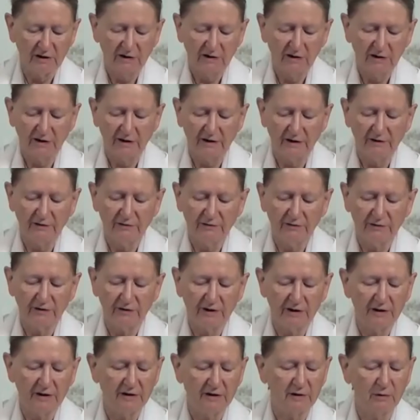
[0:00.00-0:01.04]
live
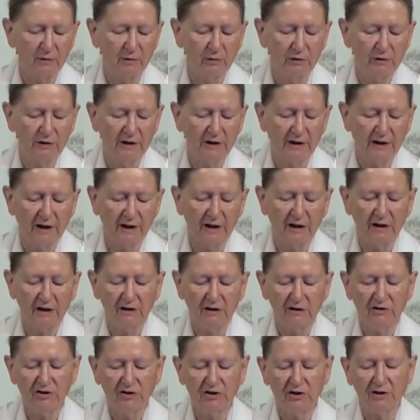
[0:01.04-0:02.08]
in the golden
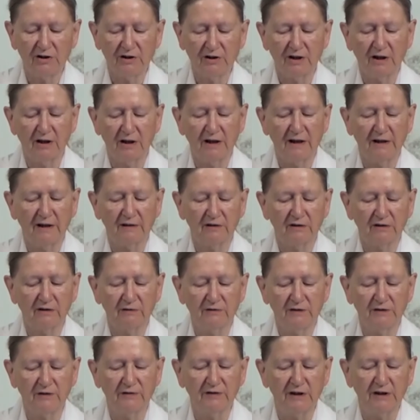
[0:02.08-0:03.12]
age in the land of
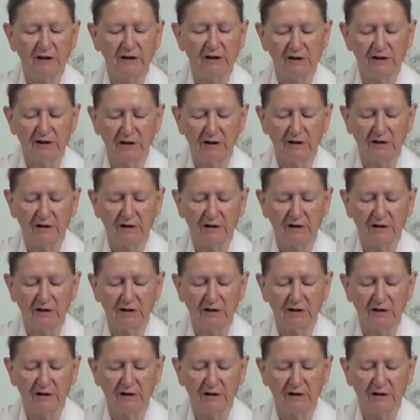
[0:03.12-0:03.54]
divinity.